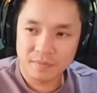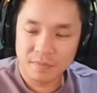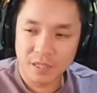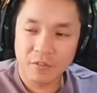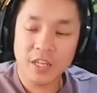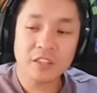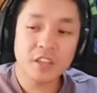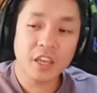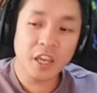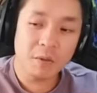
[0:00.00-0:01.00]
If he gets a
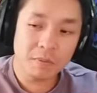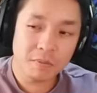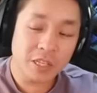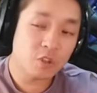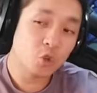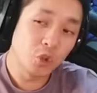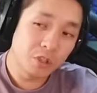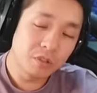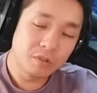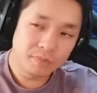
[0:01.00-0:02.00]
cape, that's
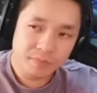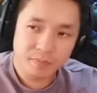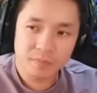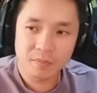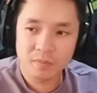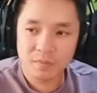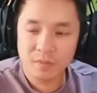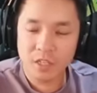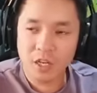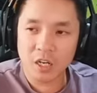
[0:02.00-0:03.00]
good.
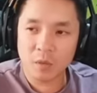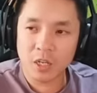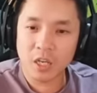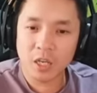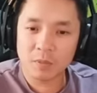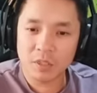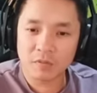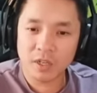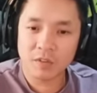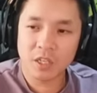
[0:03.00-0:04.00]
You kind of want a cape to
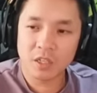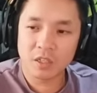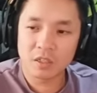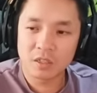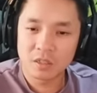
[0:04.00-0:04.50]
survive a hit here.